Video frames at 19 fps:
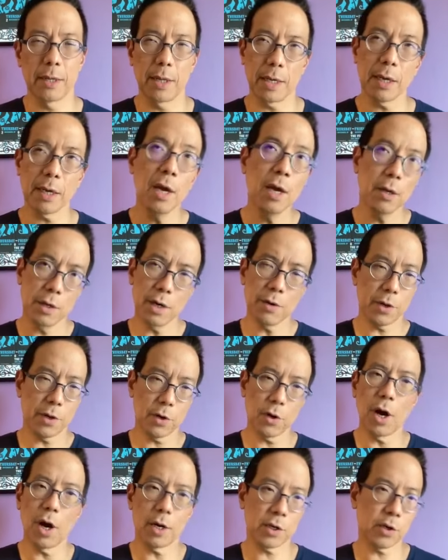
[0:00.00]
Like, you know, there
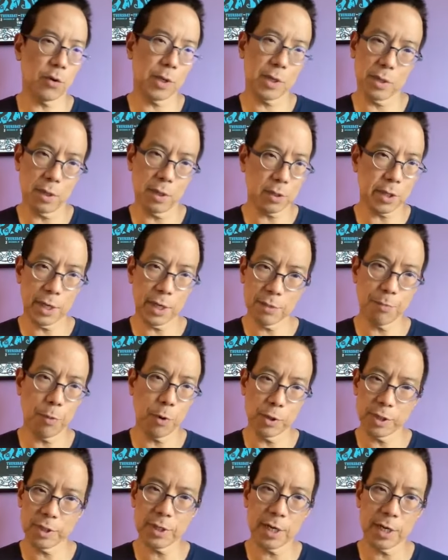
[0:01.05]
are ongoing little
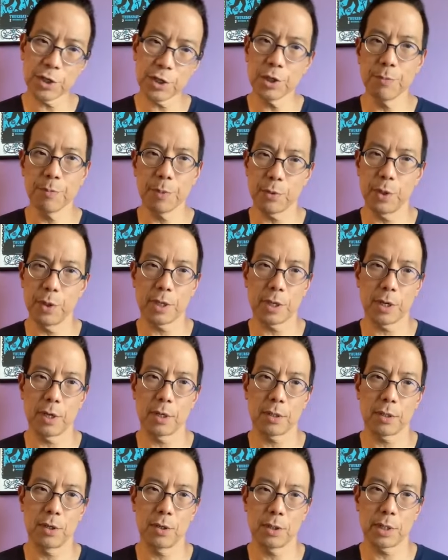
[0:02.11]
points of tension between
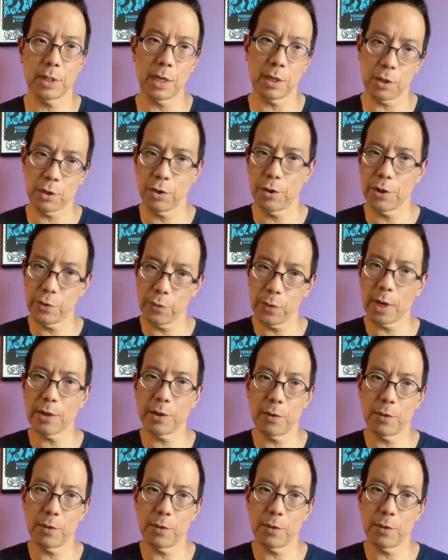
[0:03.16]
characters that occur throughout